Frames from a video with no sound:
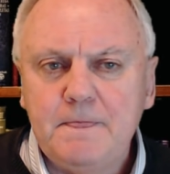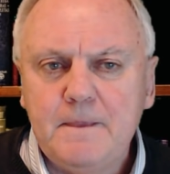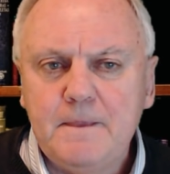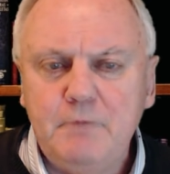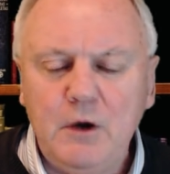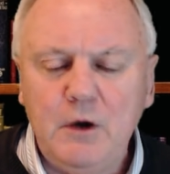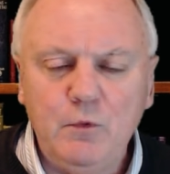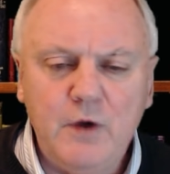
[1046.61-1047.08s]

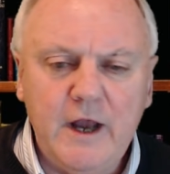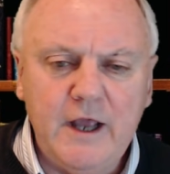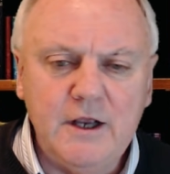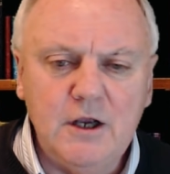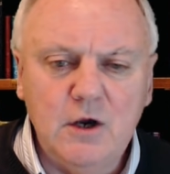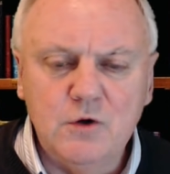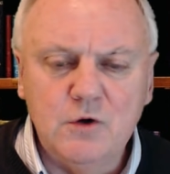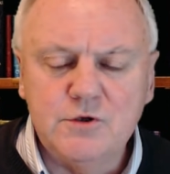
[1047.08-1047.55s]
but when I
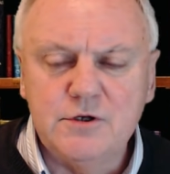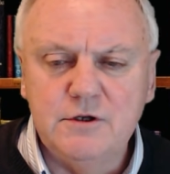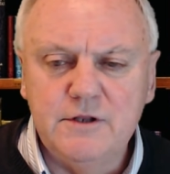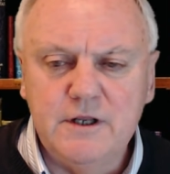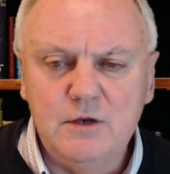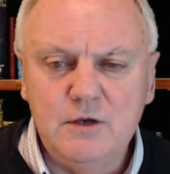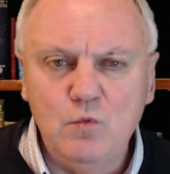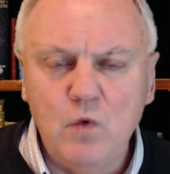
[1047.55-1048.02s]
go to
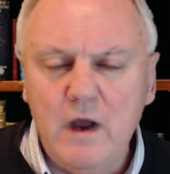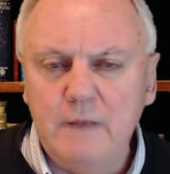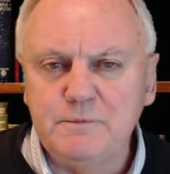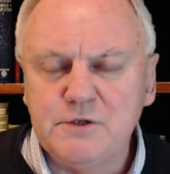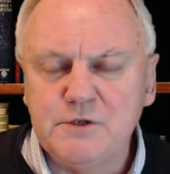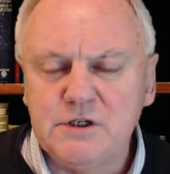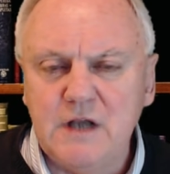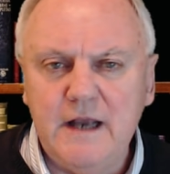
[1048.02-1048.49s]
the
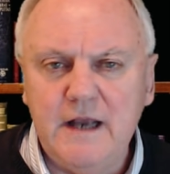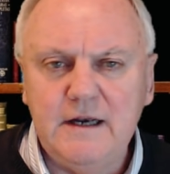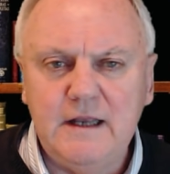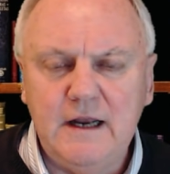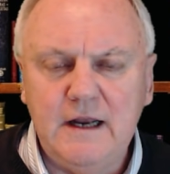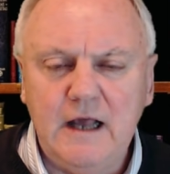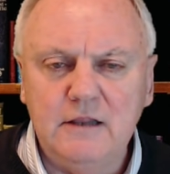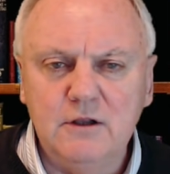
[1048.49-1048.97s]
website
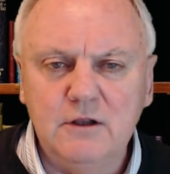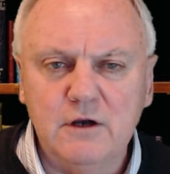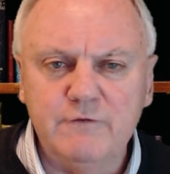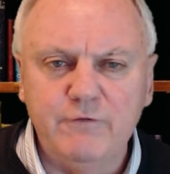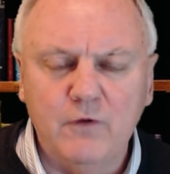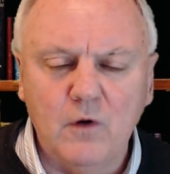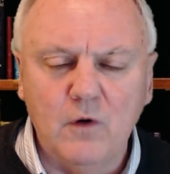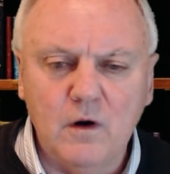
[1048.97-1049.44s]
and I
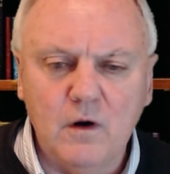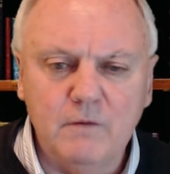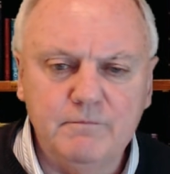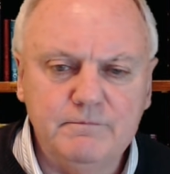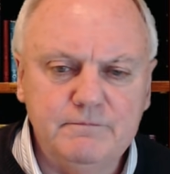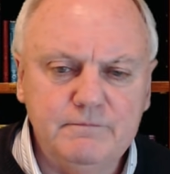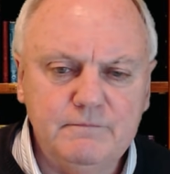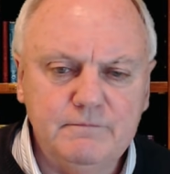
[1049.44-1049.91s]
look for,
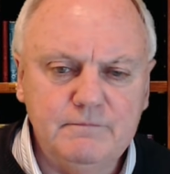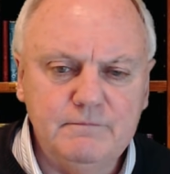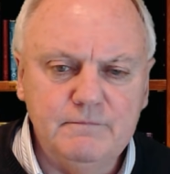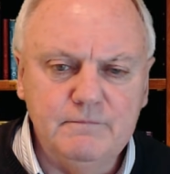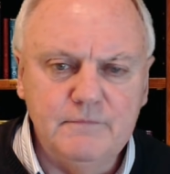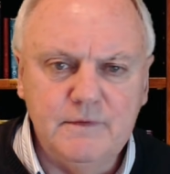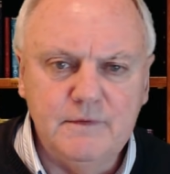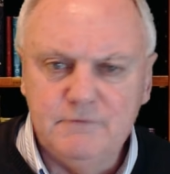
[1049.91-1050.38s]

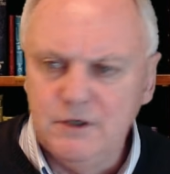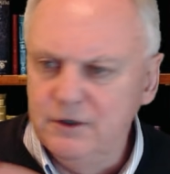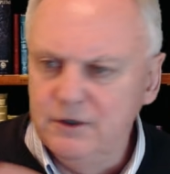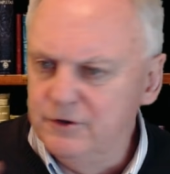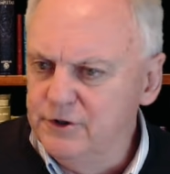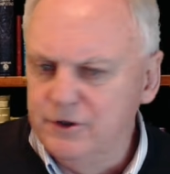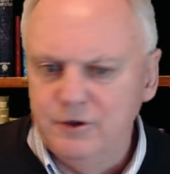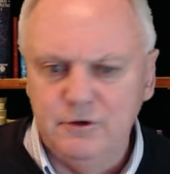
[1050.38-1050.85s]
you
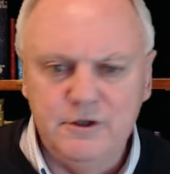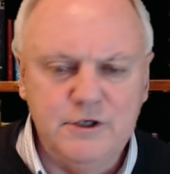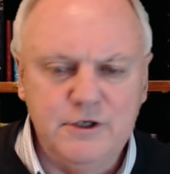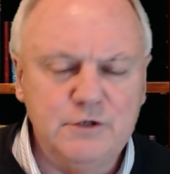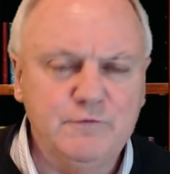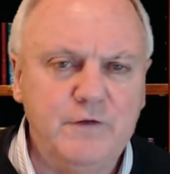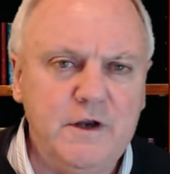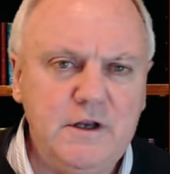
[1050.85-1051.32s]
know, to do
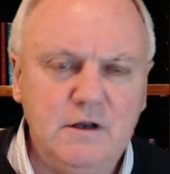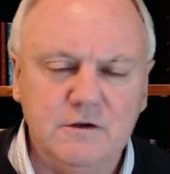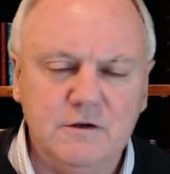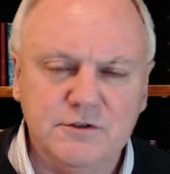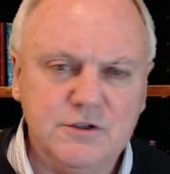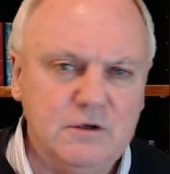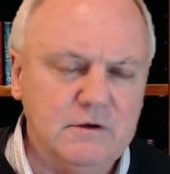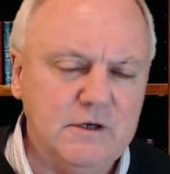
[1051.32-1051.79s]
these
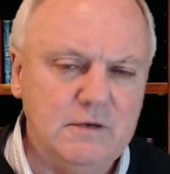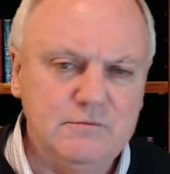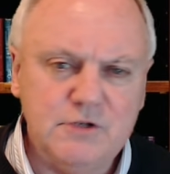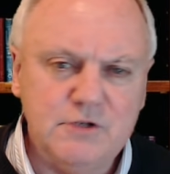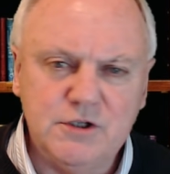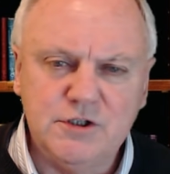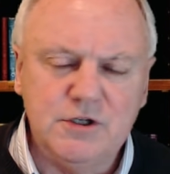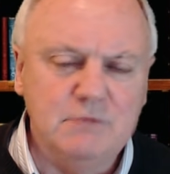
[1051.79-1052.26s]
videos sometimes,
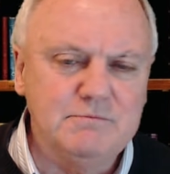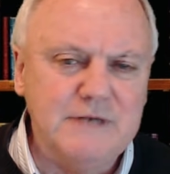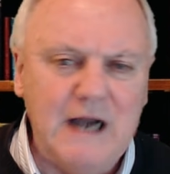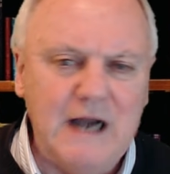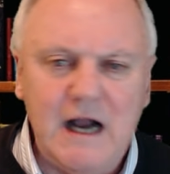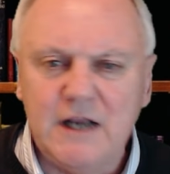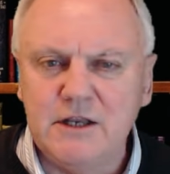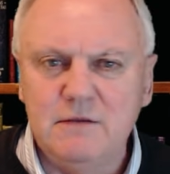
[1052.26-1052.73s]
just some
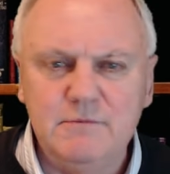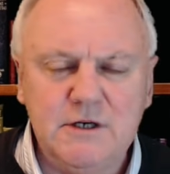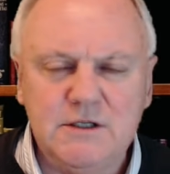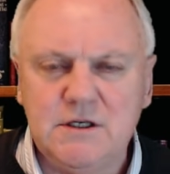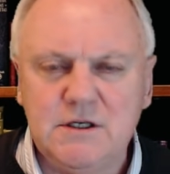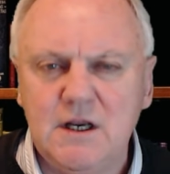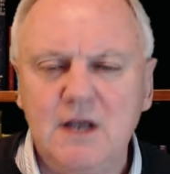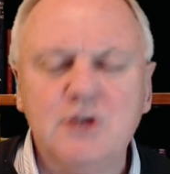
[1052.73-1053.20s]

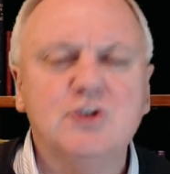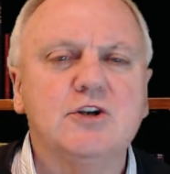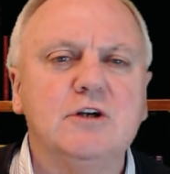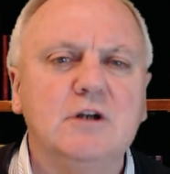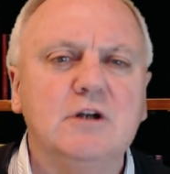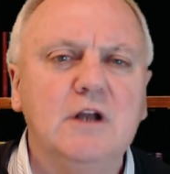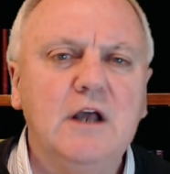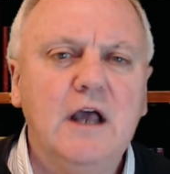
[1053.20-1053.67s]

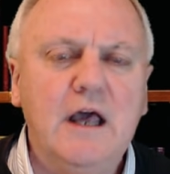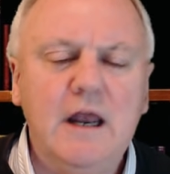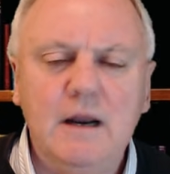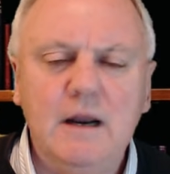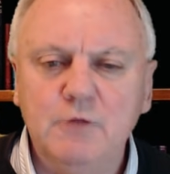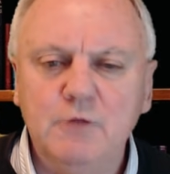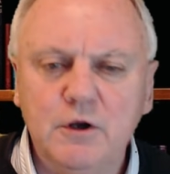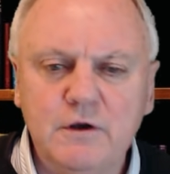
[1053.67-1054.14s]
documentation, and
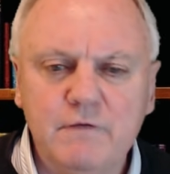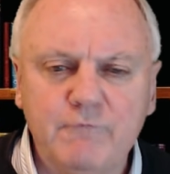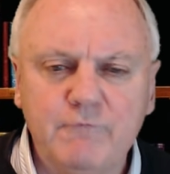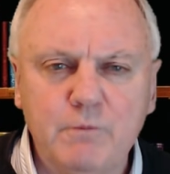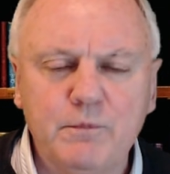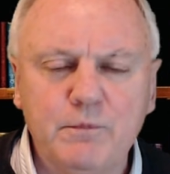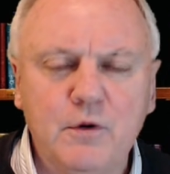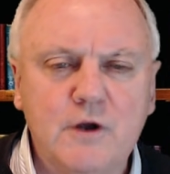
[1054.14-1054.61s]
I'm looking
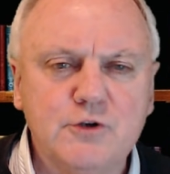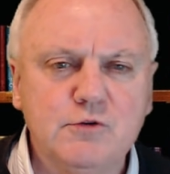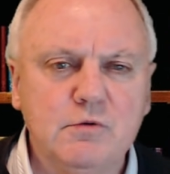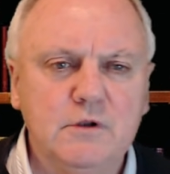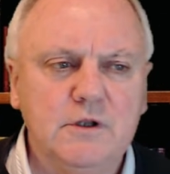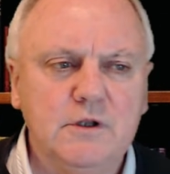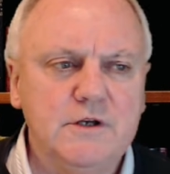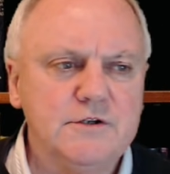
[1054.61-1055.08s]
for press
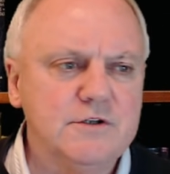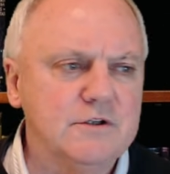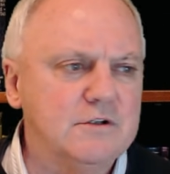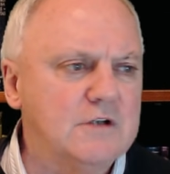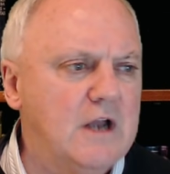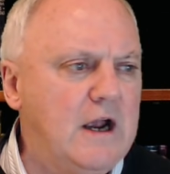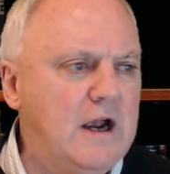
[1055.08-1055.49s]
releases,